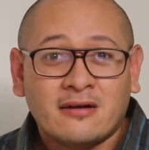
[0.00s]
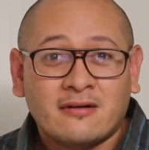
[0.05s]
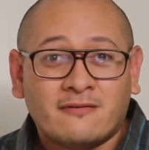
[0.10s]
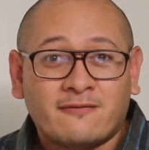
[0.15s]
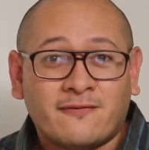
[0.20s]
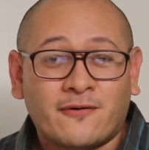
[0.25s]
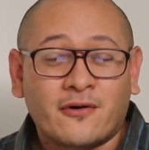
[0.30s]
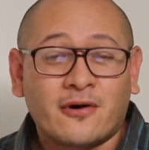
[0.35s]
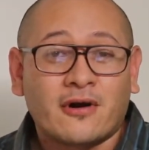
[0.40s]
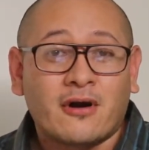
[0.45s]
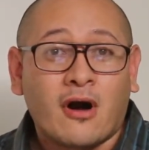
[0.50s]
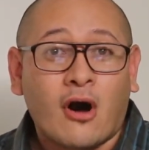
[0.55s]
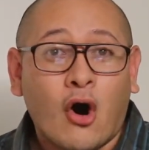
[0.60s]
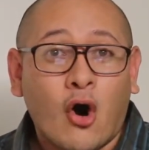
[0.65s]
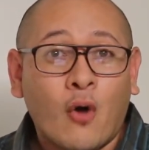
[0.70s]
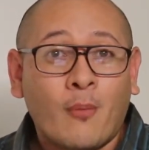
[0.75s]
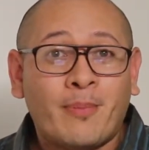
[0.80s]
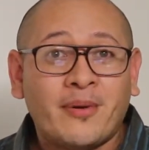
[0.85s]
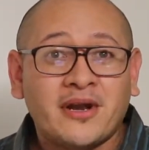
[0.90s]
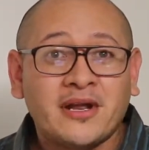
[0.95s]
For
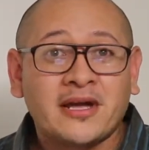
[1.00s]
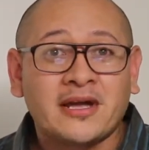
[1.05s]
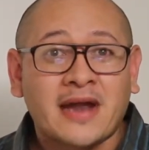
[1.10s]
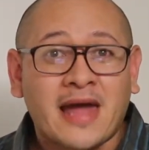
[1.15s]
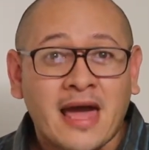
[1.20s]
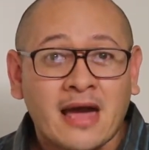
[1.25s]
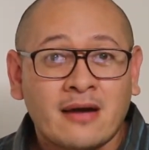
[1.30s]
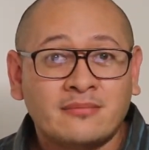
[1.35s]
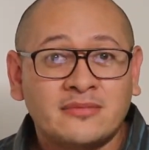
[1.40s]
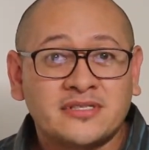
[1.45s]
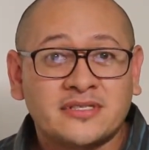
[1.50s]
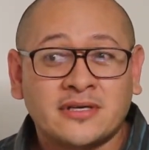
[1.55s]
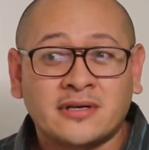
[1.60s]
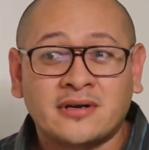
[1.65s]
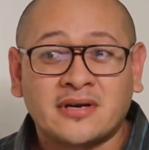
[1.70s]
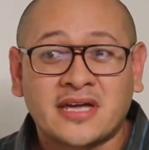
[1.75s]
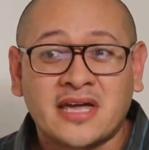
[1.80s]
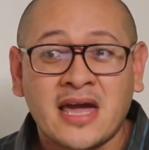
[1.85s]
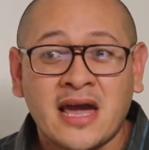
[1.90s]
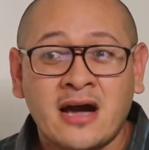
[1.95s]
opening an Amazon
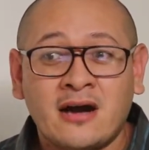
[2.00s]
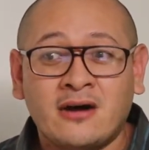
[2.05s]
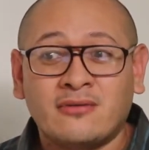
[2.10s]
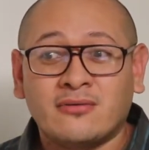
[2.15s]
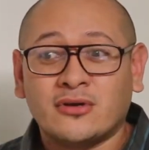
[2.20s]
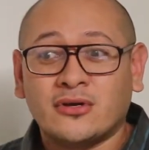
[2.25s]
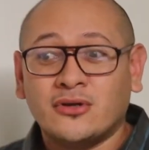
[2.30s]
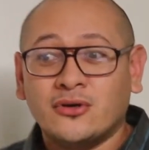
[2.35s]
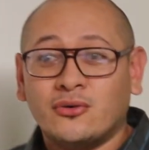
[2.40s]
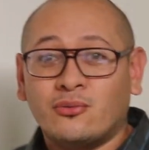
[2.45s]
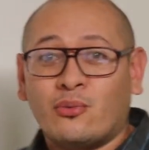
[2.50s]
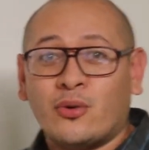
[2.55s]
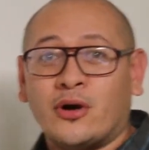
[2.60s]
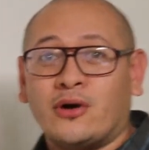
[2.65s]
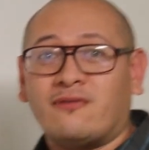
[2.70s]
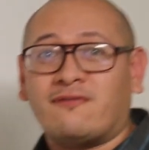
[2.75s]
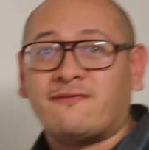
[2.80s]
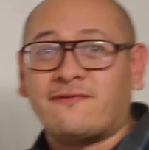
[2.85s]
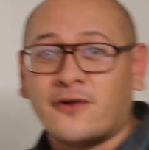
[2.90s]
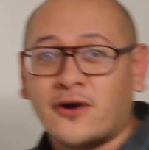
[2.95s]
account, you
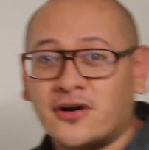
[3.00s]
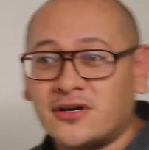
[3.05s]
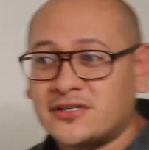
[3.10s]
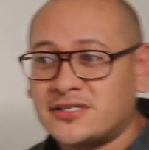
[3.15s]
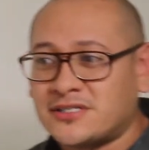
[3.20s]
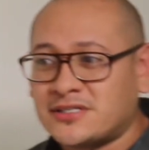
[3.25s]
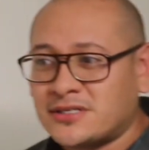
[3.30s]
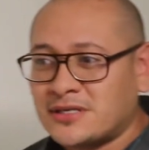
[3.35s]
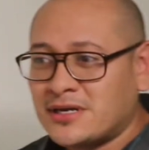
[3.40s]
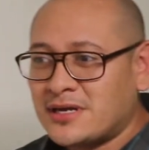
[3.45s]
will first